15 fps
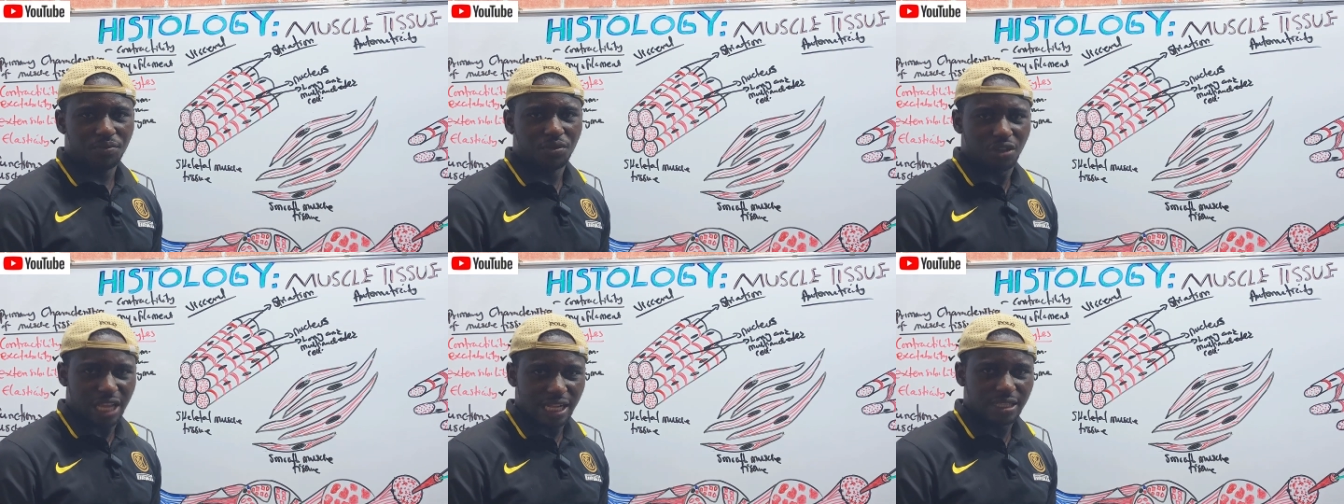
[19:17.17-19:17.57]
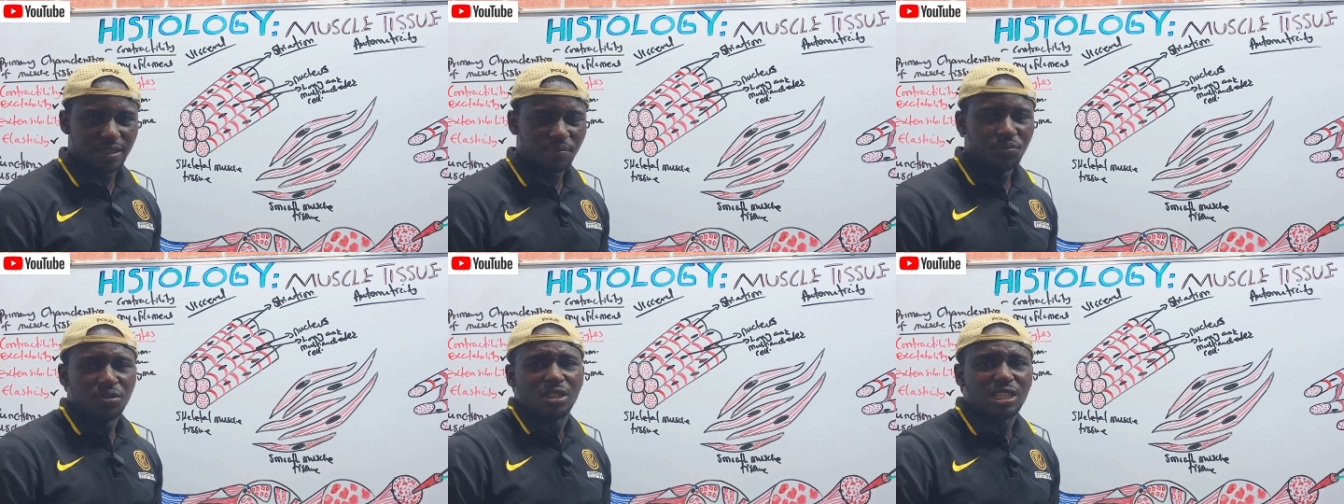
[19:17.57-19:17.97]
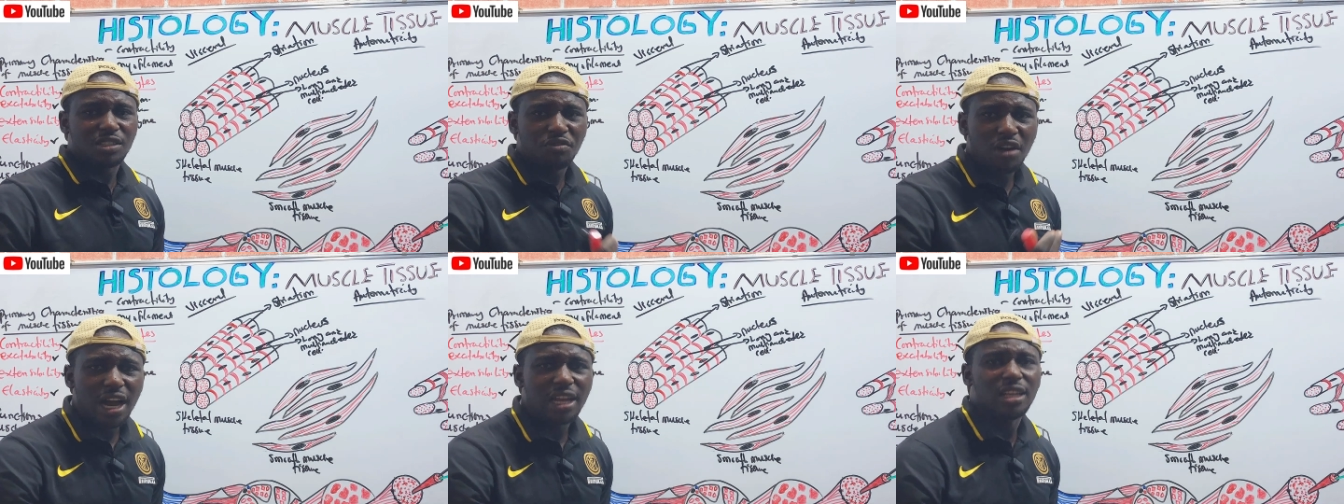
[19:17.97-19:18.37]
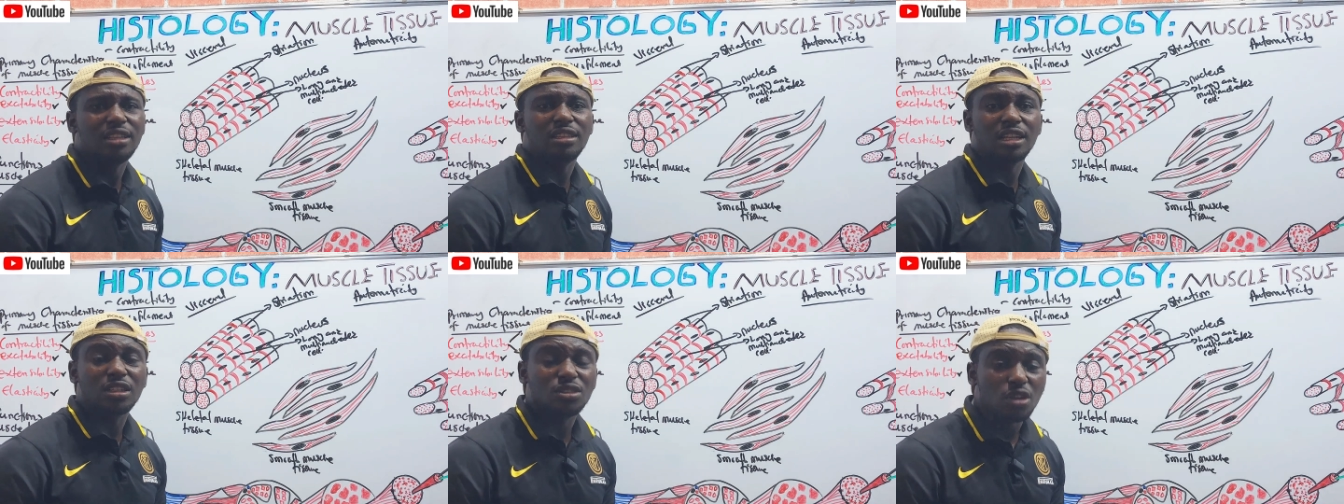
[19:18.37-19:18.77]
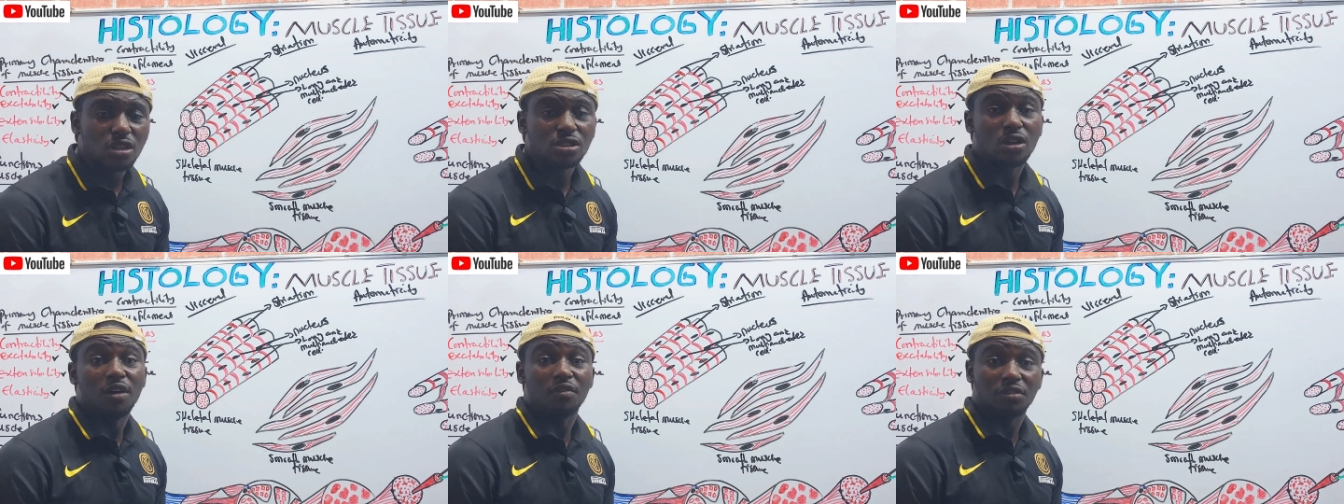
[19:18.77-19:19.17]
You get? It is found in the
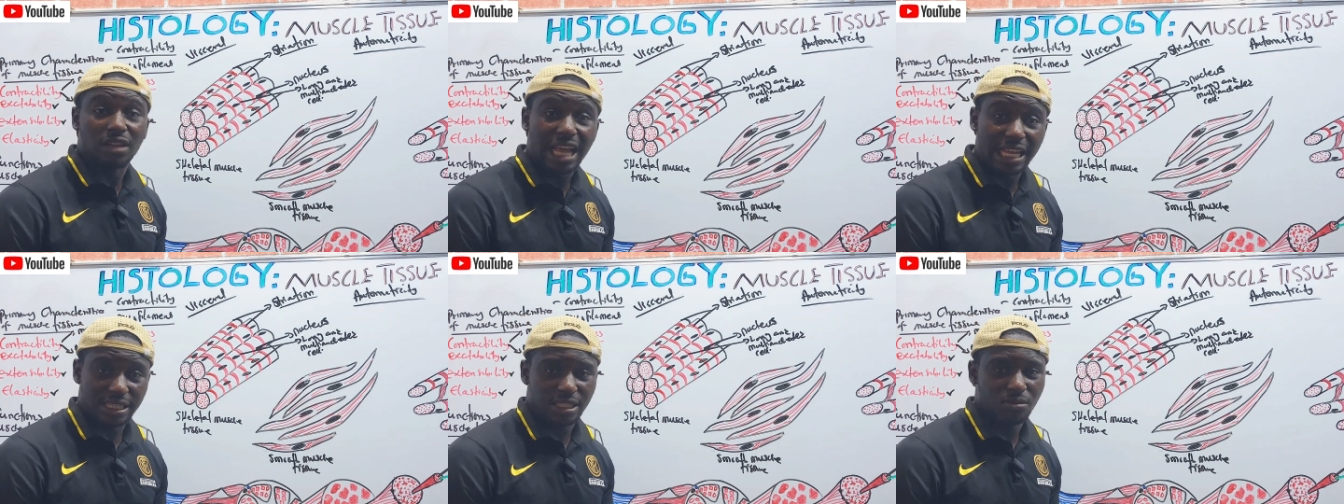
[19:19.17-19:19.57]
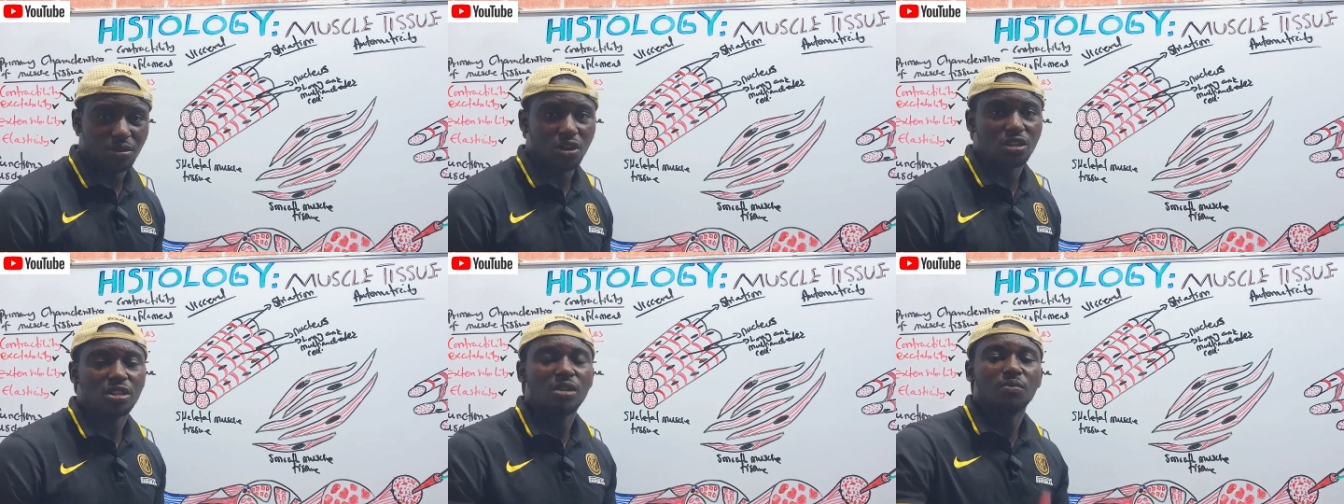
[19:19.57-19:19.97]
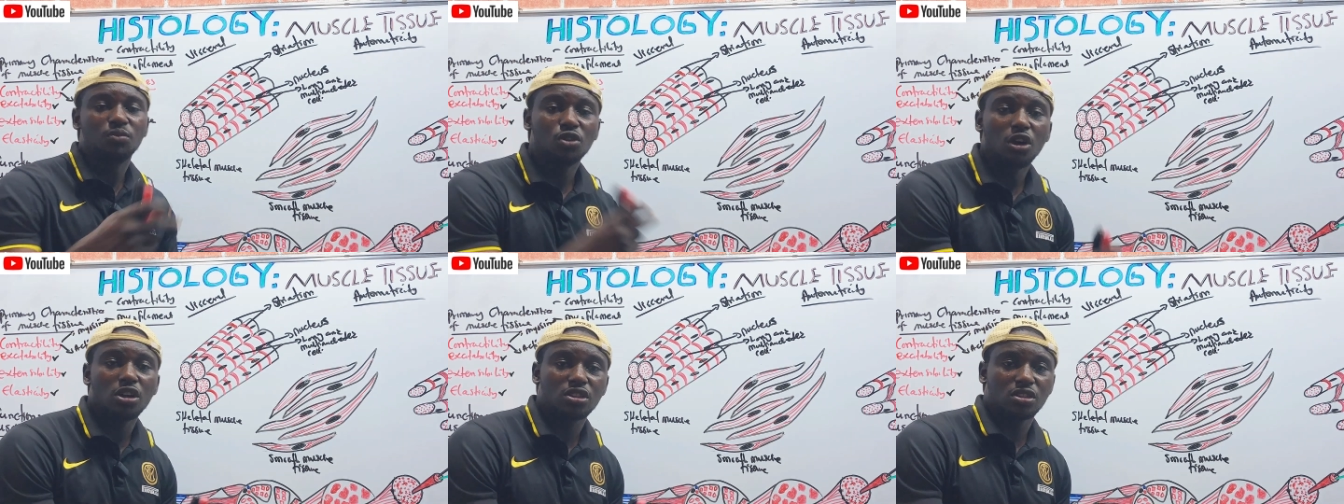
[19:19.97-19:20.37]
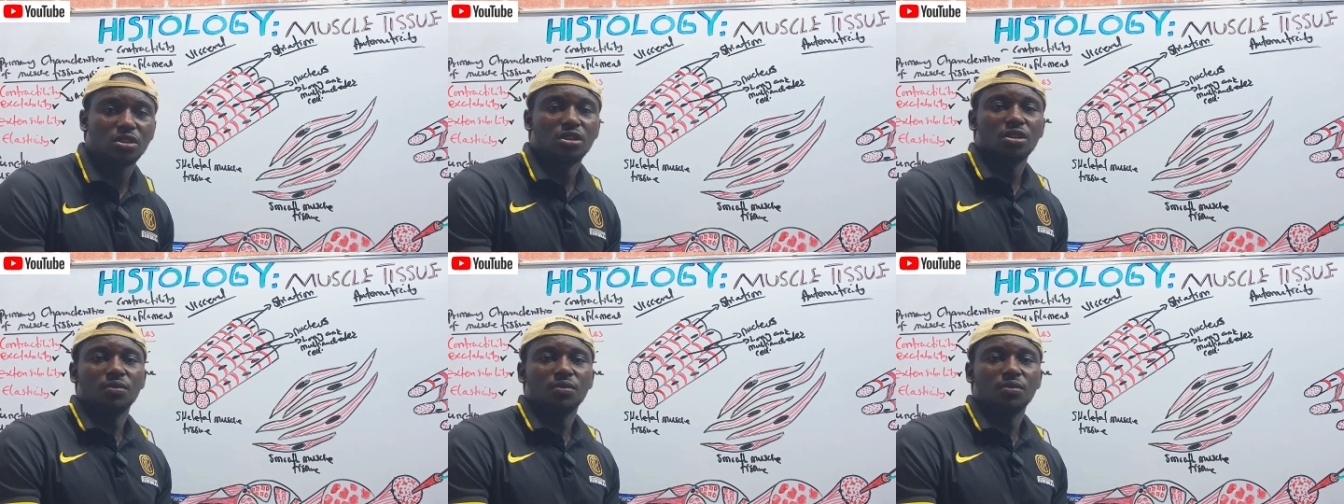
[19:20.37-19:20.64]
duct of glands, because duct